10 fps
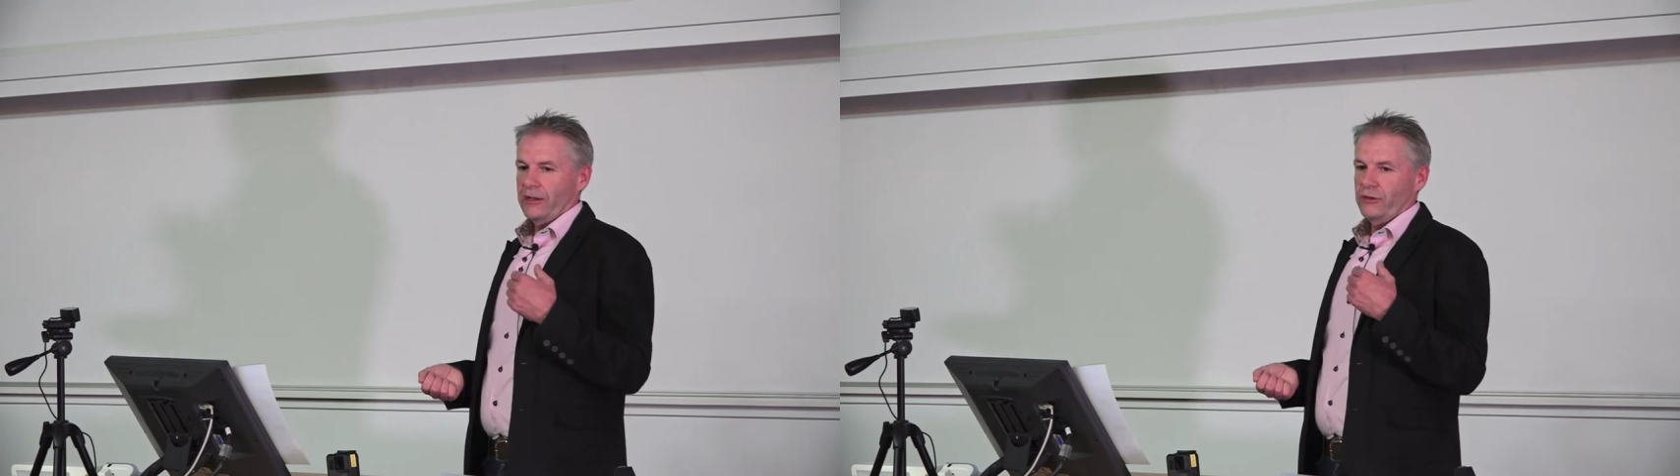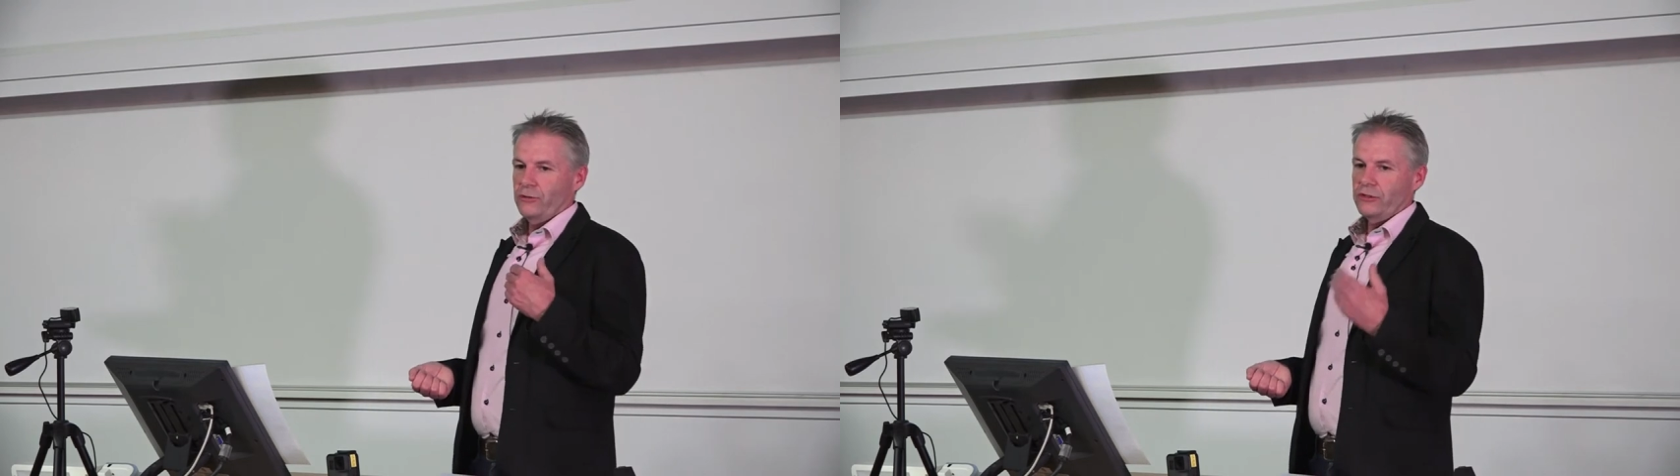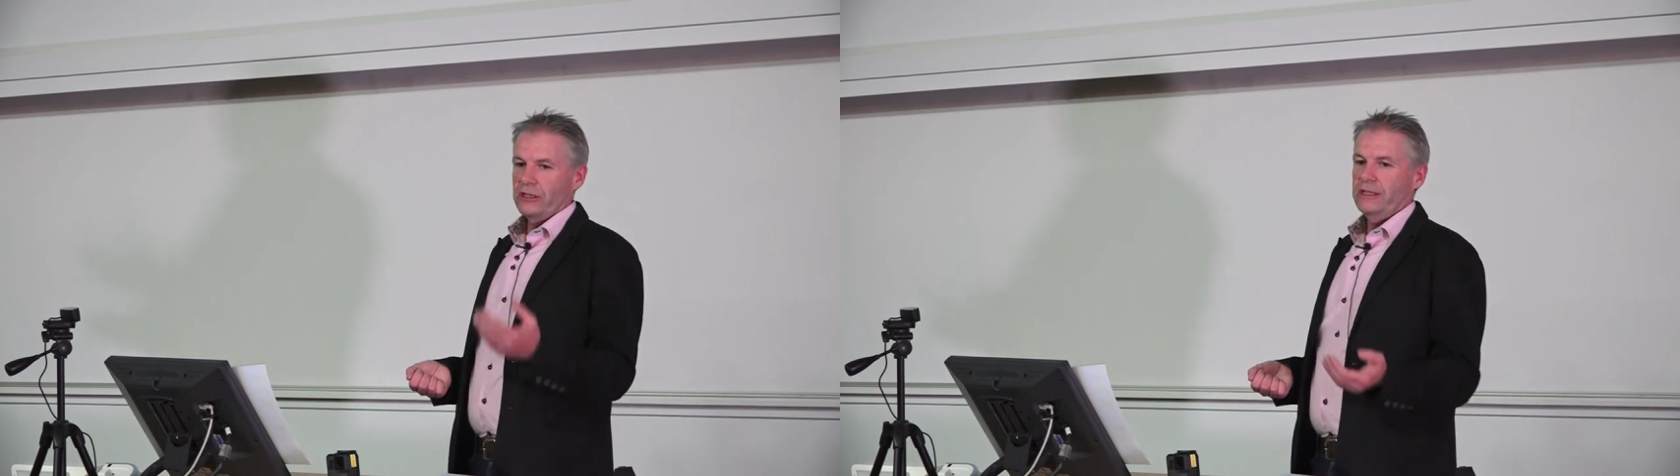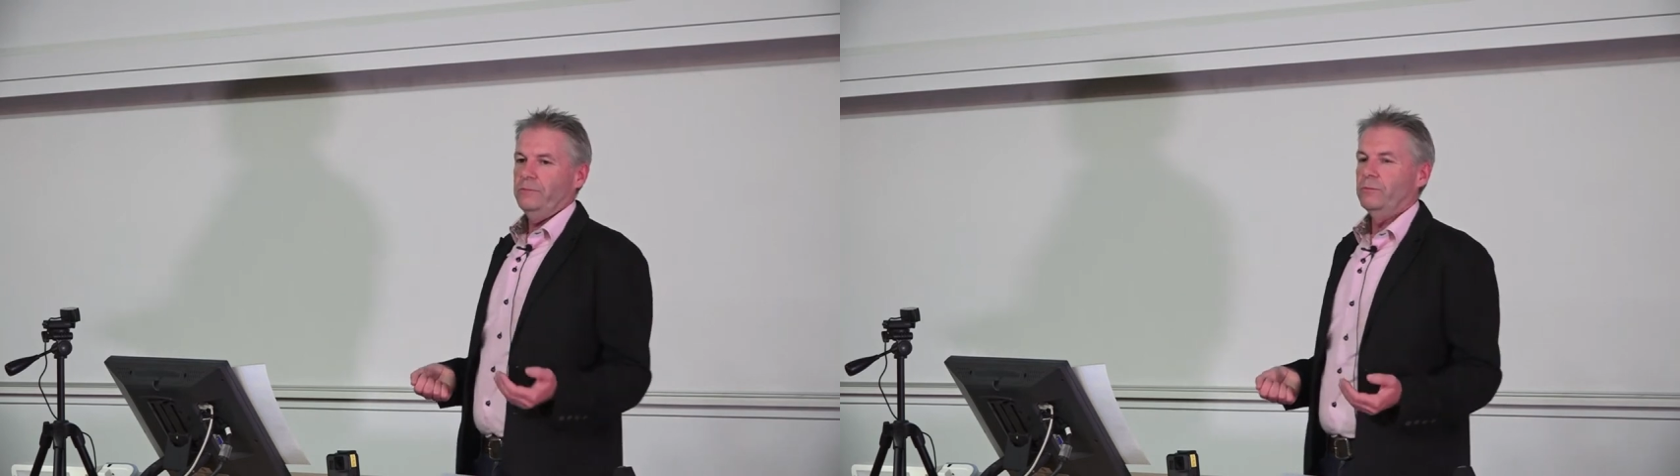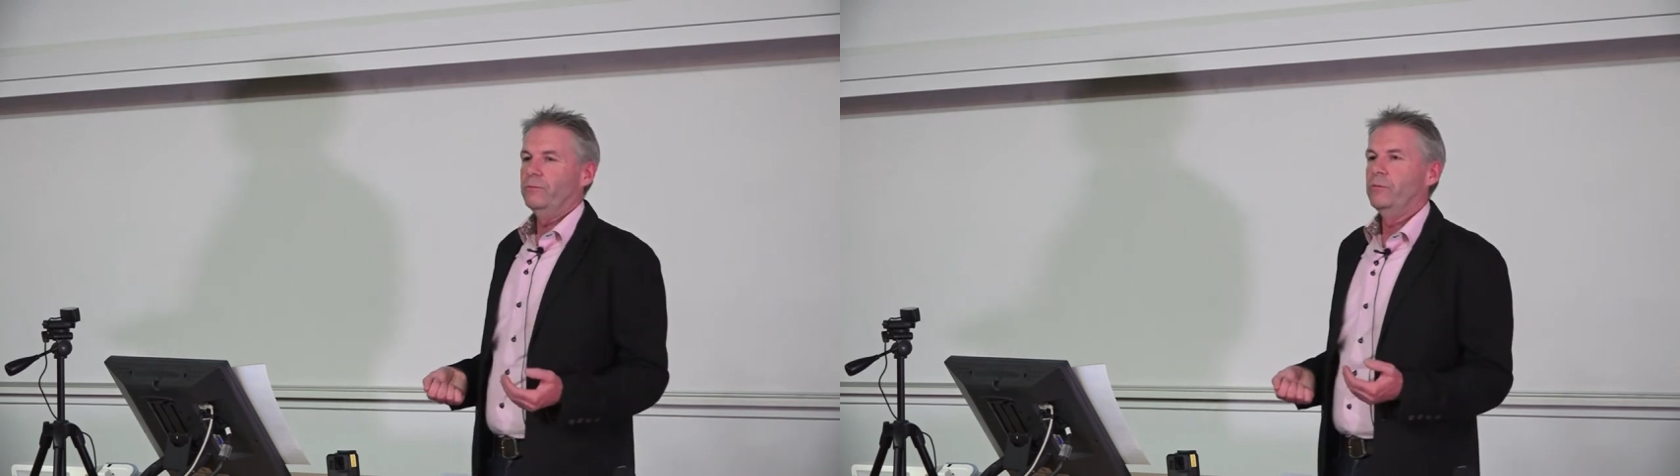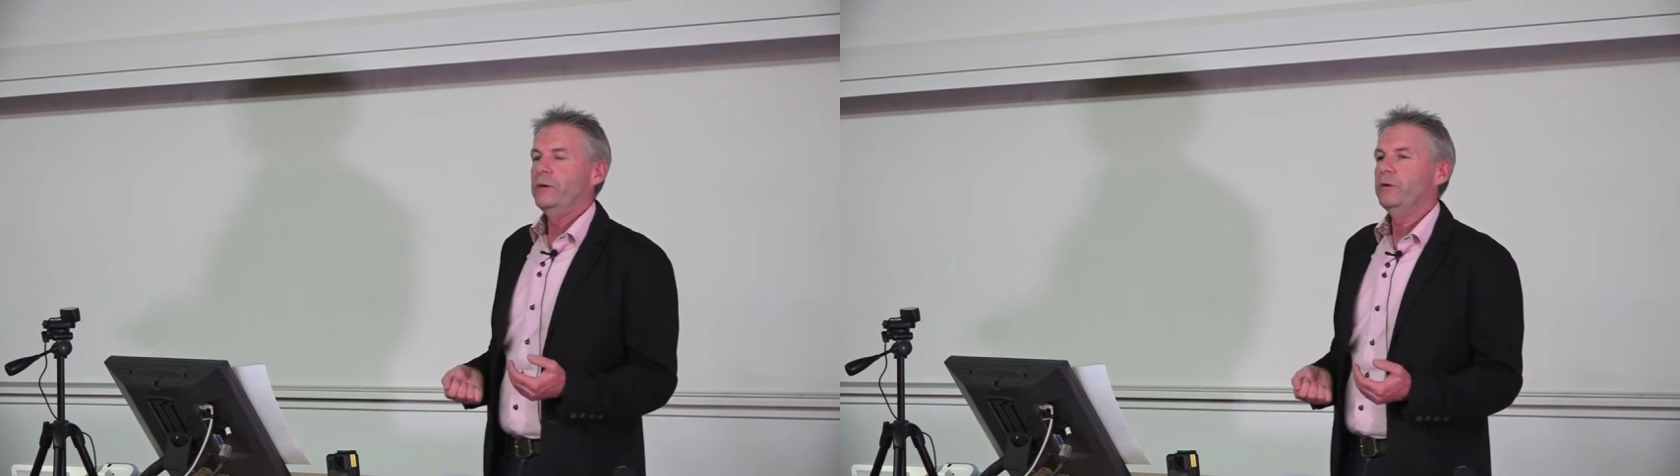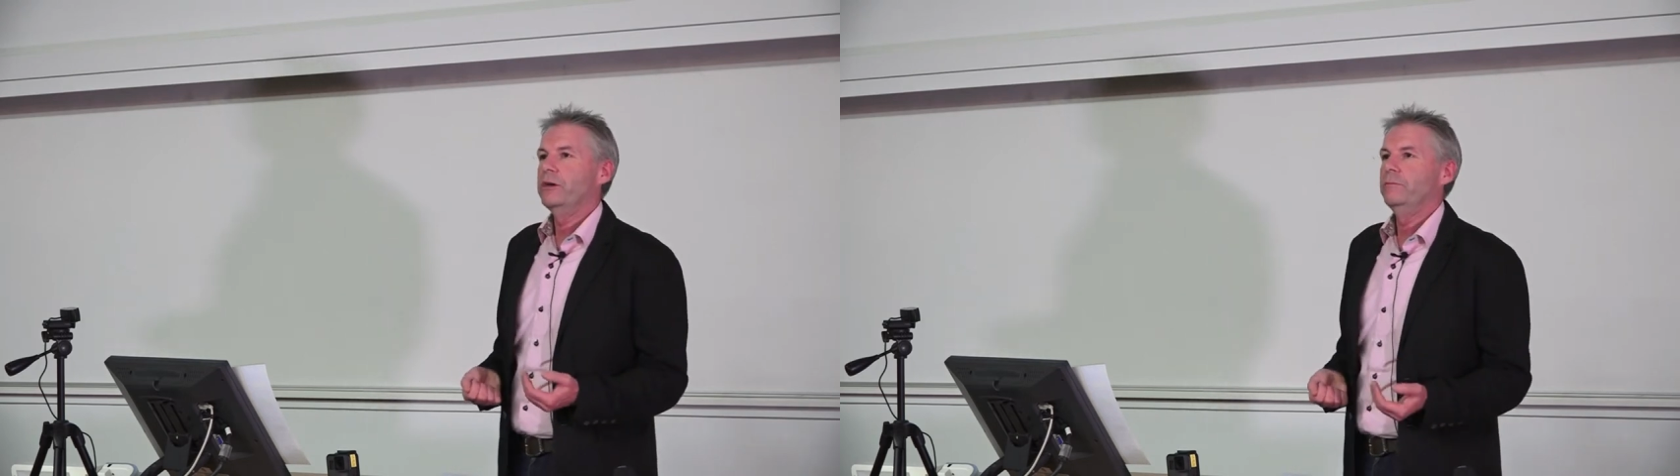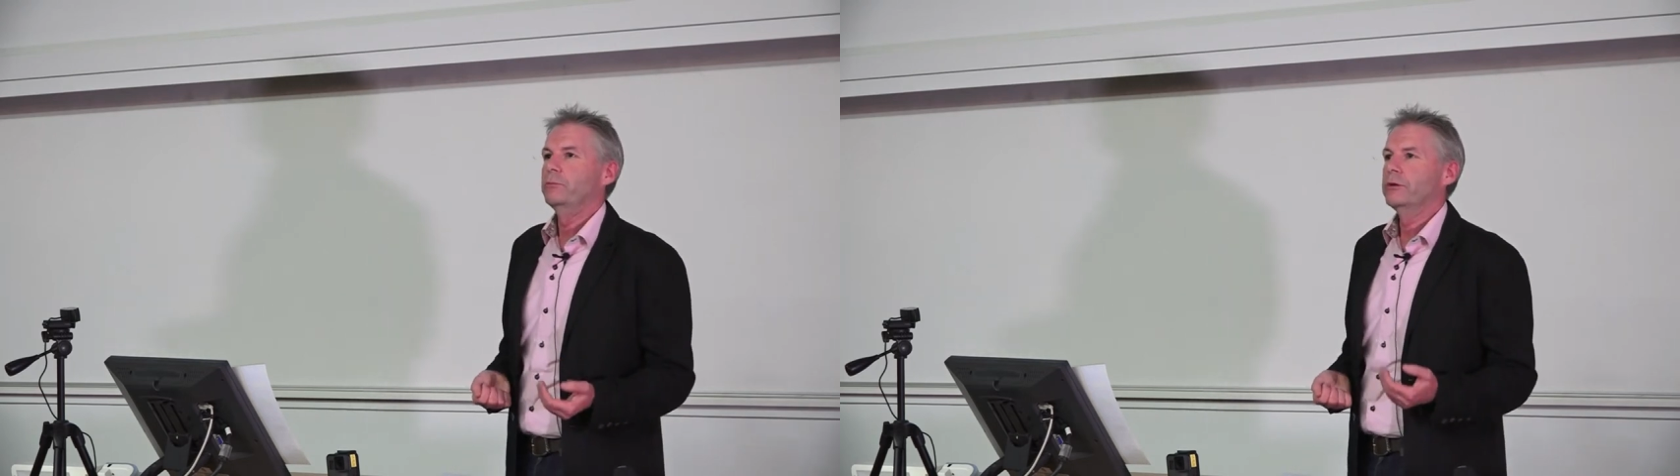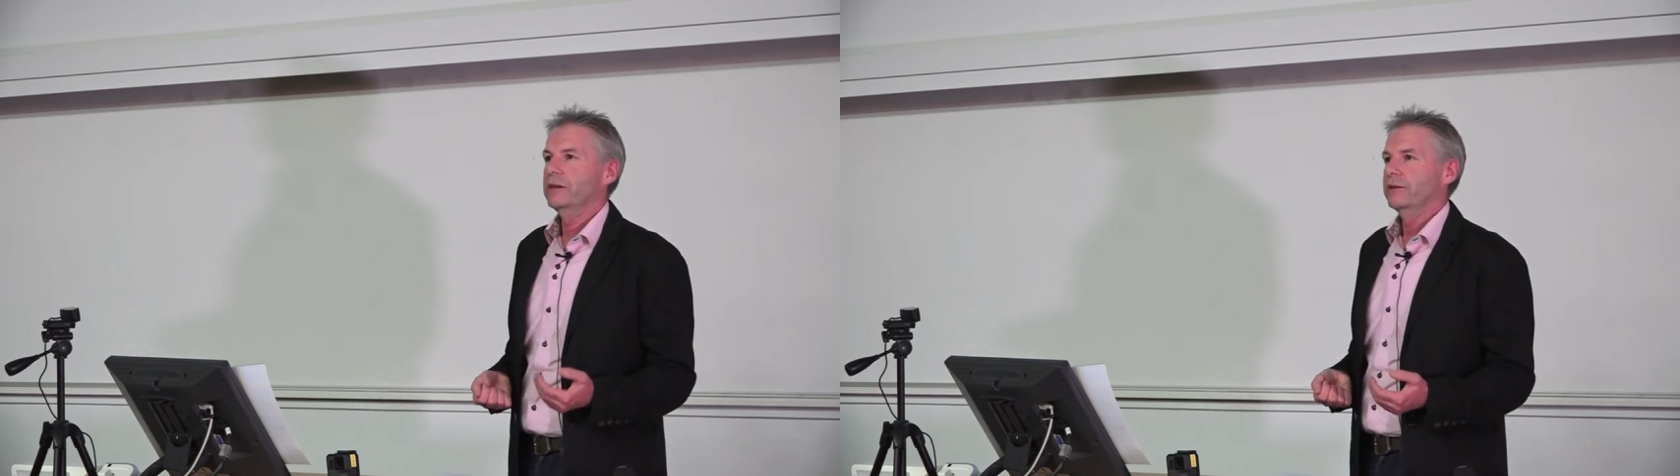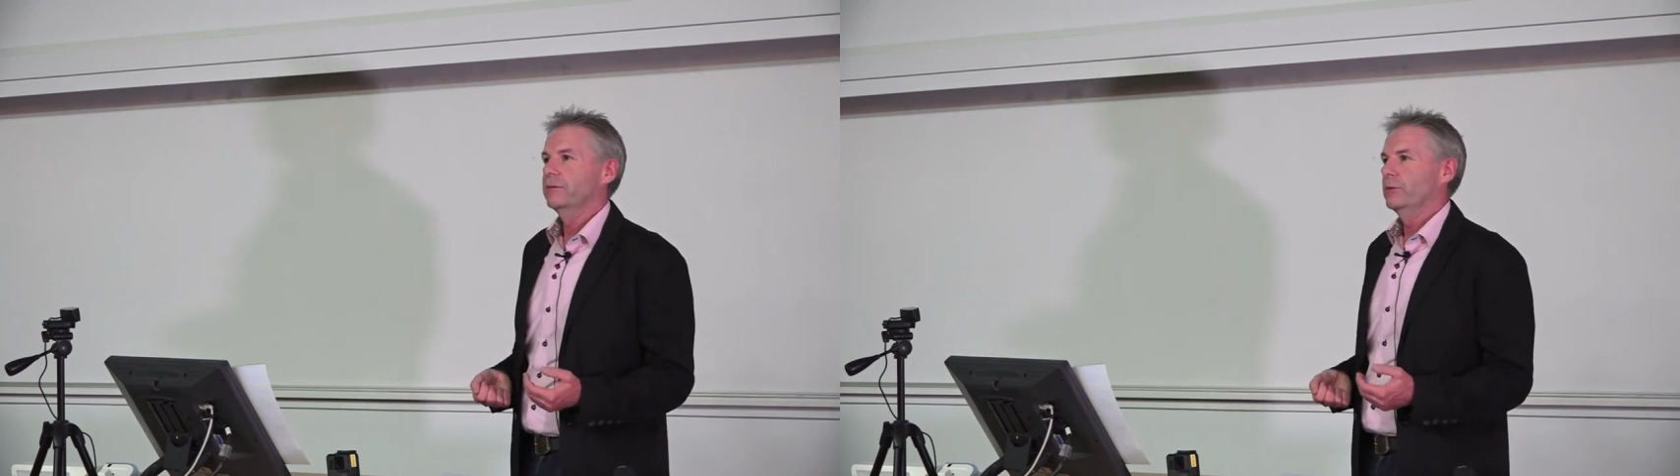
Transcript: a, huge leap when we could print,